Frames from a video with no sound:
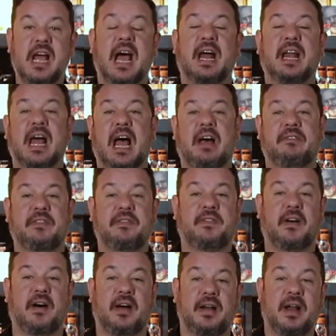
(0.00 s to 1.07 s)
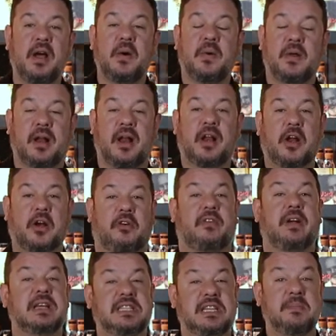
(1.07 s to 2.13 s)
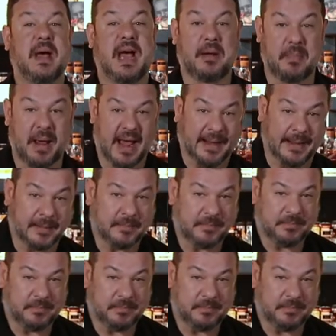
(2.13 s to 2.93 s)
and having fun with a little crazy madman.